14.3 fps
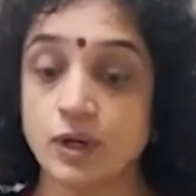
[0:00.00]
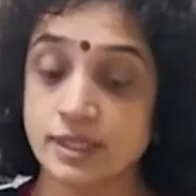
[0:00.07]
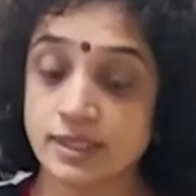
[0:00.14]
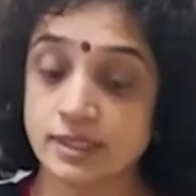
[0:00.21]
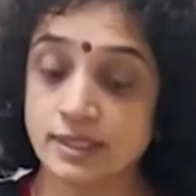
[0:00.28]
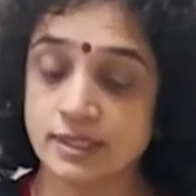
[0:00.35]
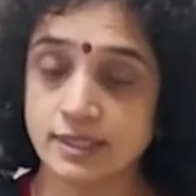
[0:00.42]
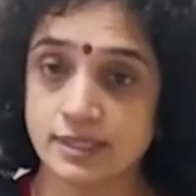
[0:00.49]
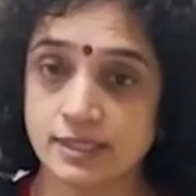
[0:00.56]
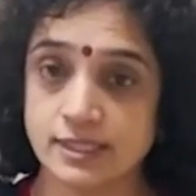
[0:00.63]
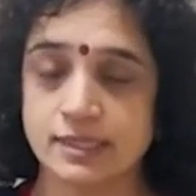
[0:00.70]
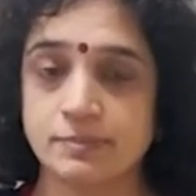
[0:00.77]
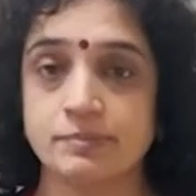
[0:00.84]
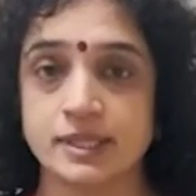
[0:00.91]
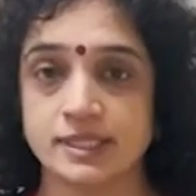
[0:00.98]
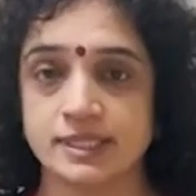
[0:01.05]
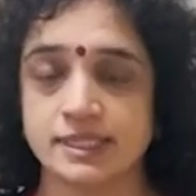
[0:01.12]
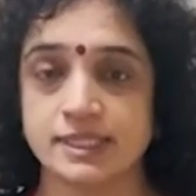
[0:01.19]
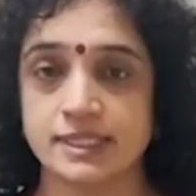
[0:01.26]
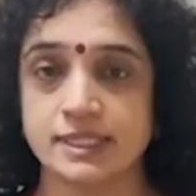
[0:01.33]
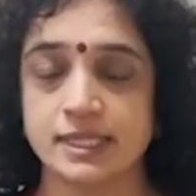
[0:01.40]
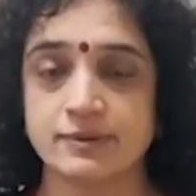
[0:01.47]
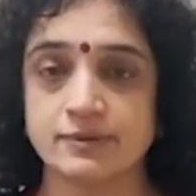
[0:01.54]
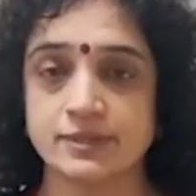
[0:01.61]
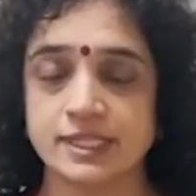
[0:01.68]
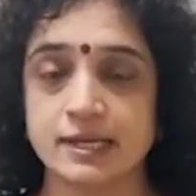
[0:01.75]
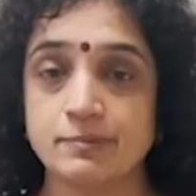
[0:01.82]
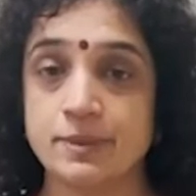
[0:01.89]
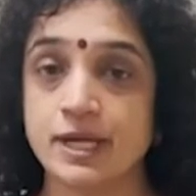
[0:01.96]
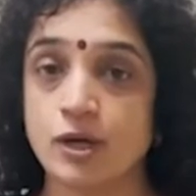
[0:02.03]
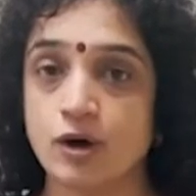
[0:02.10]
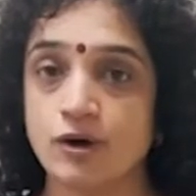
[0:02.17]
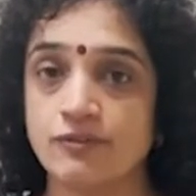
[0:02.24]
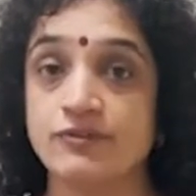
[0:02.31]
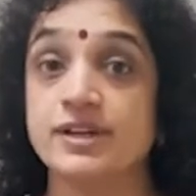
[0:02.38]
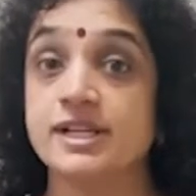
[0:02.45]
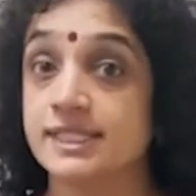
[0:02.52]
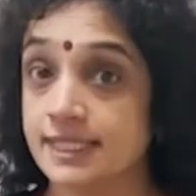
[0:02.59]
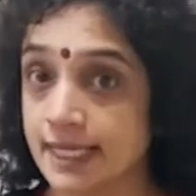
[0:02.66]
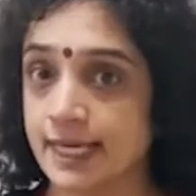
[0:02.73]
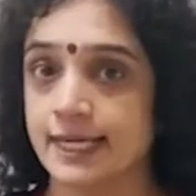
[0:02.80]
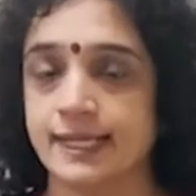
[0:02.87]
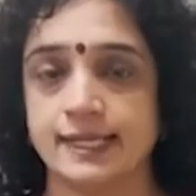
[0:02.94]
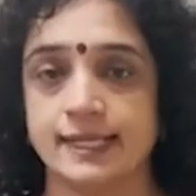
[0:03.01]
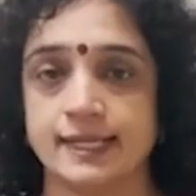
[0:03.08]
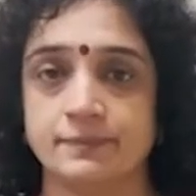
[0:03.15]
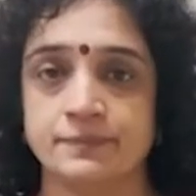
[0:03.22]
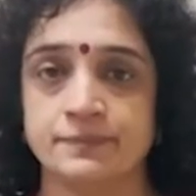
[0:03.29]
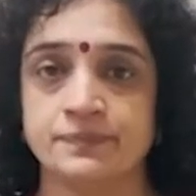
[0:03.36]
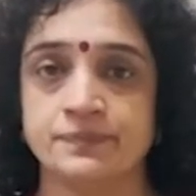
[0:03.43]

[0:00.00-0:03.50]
or the slipper is slipping off suddenly.